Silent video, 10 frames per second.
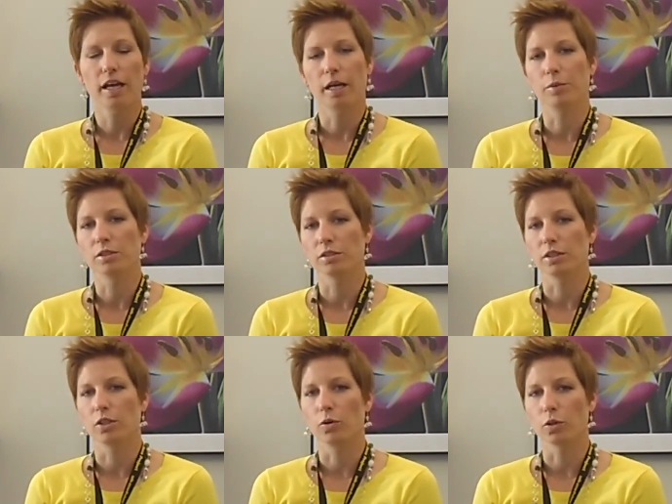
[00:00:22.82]
I'm also
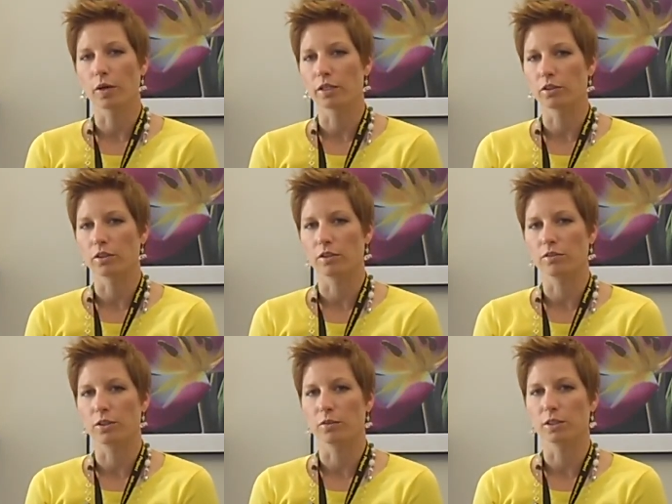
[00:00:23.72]
the co-director
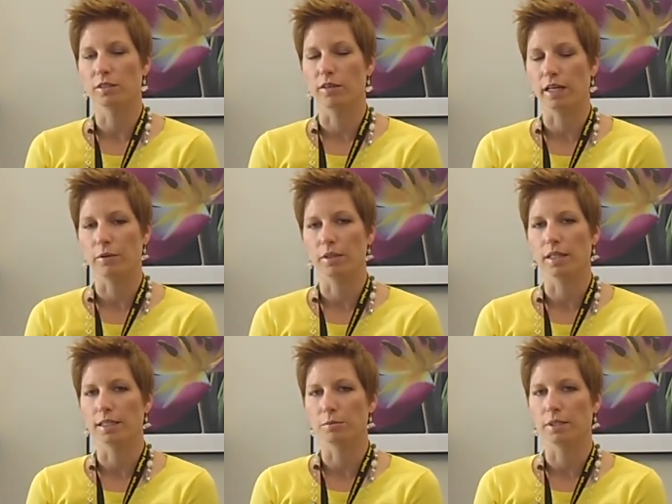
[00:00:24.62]
of the University of Iowa
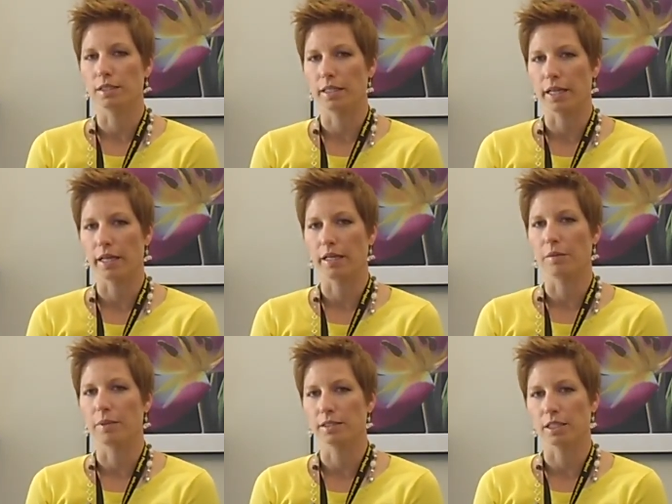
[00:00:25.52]
Lesbian, Gay,
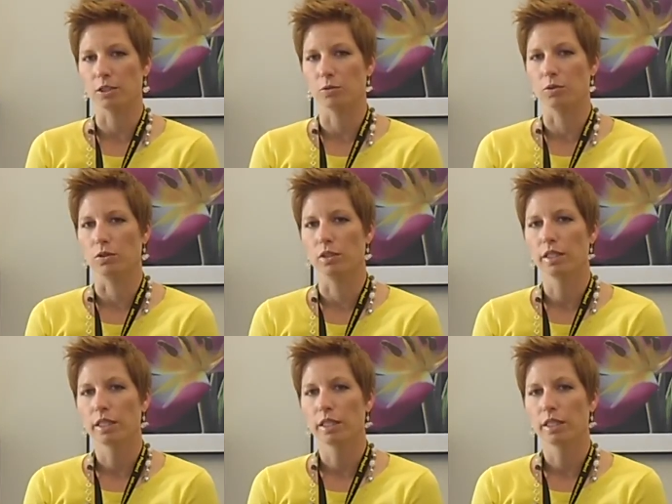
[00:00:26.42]
Bisexual,